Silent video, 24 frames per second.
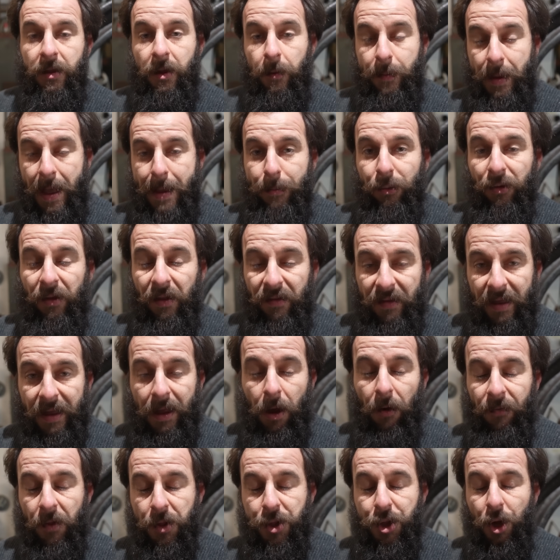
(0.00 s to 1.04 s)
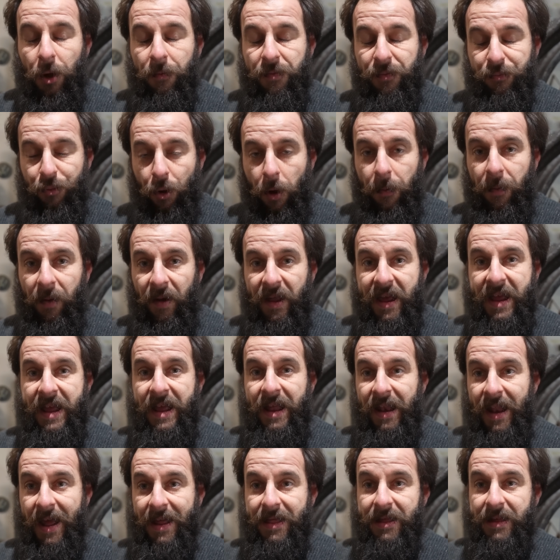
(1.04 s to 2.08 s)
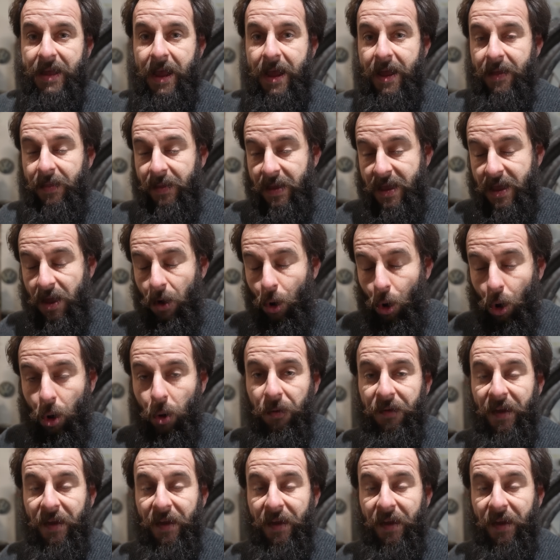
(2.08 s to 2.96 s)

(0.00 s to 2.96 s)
To be able to tick off the jobs properly, let's get the oil